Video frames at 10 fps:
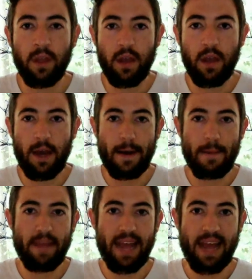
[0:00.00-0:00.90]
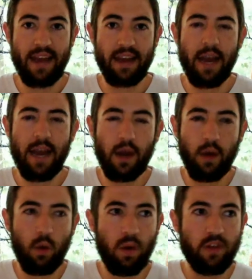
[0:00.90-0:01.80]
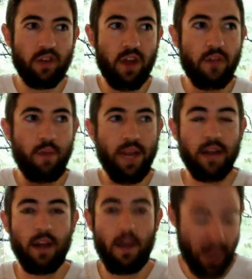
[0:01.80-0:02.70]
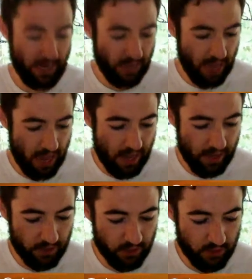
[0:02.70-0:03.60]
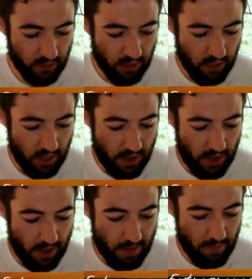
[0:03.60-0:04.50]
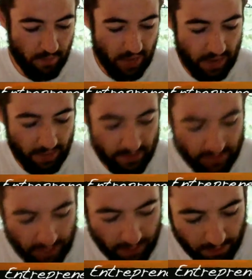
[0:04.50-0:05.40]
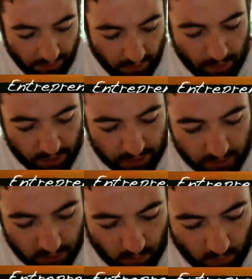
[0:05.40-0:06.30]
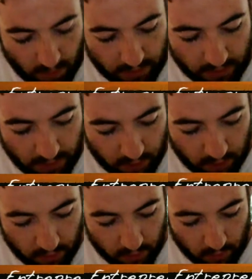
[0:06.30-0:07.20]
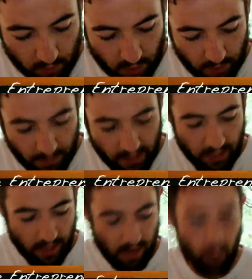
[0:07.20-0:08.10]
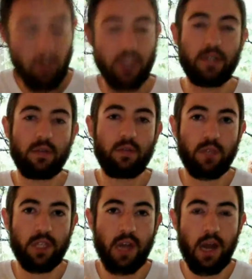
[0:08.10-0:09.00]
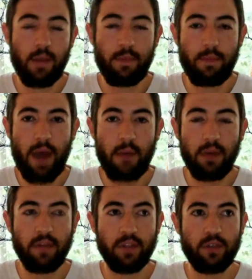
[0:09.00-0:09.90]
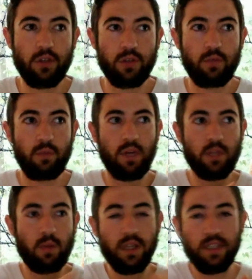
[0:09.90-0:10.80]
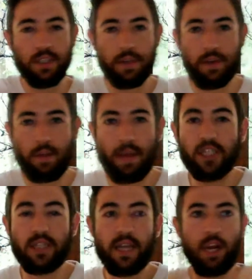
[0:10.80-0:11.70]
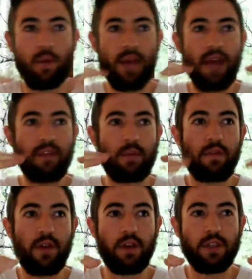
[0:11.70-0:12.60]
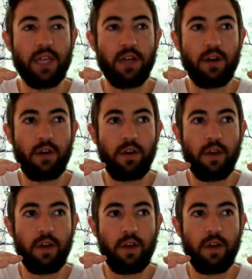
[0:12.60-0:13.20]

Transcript: And so if we can go back and there's another thing that you mentioned that I want to touch on as well, which I believe is true as well, as you mentioned that we have to be focusing on